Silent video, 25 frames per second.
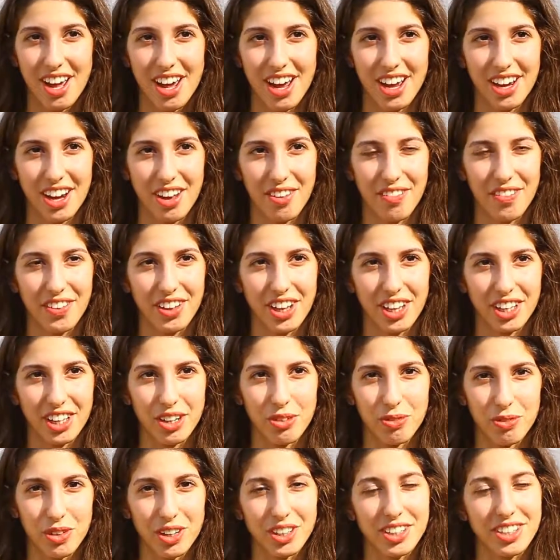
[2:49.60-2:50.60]
and I feel
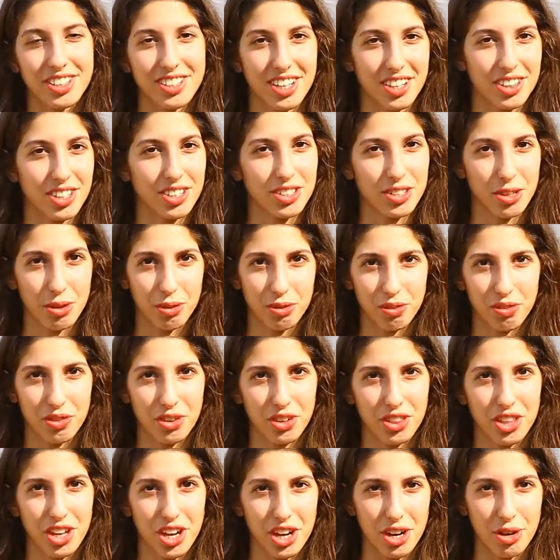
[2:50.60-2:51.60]
like it really set the tone
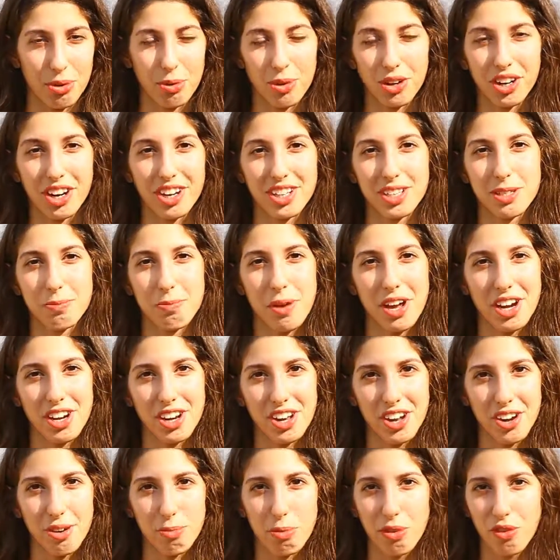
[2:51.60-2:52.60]
for the year we're going to
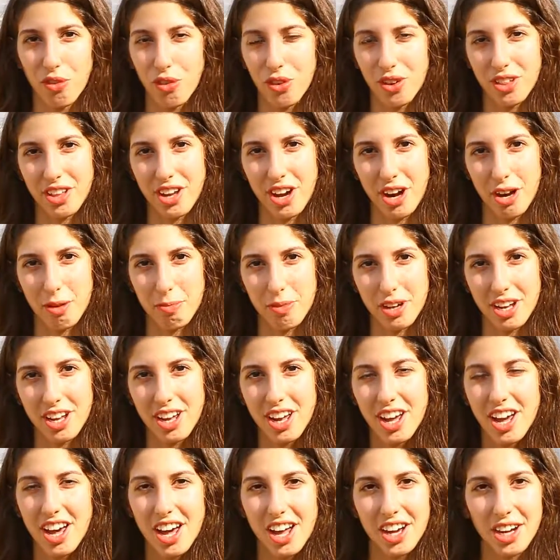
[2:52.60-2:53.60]
spend here before the
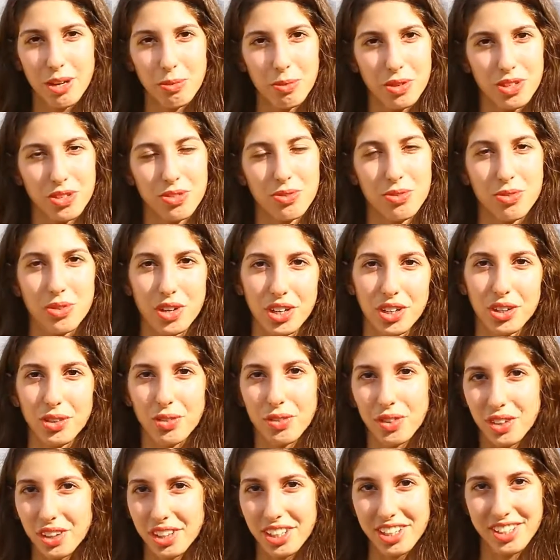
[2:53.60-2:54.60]
Army and it was
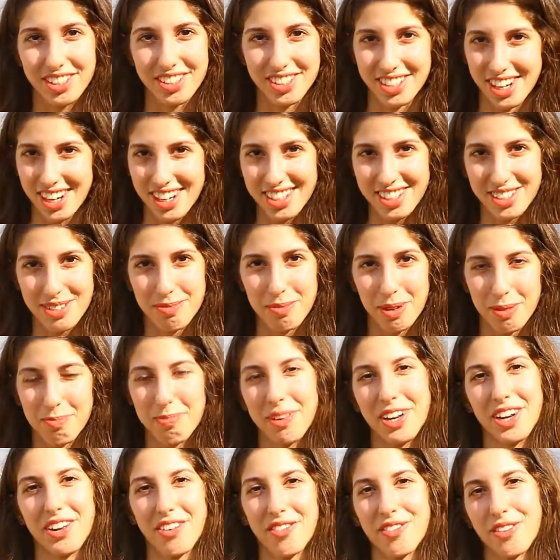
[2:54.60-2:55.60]
really really intense
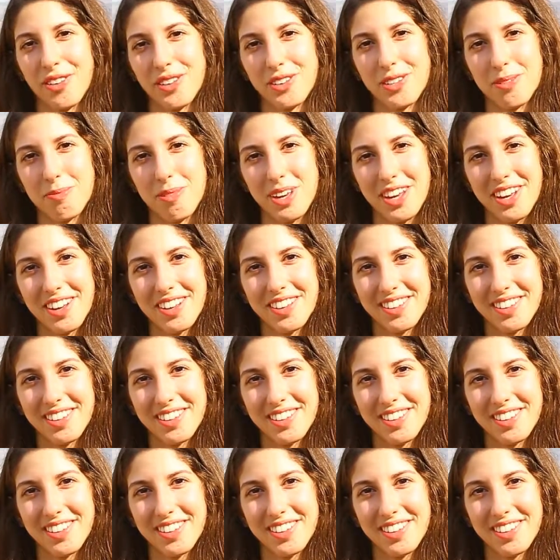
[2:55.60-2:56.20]
but meaningful to me.